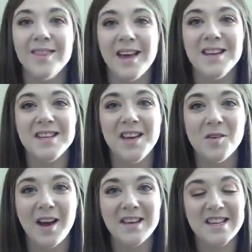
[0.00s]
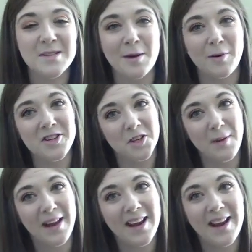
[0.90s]
That is it you guys. That is my Project
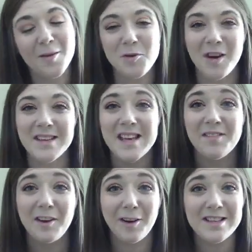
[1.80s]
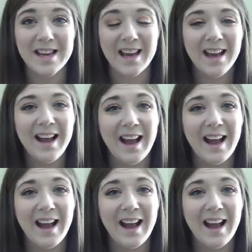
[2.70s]
Pan. I hope you guys have a great day.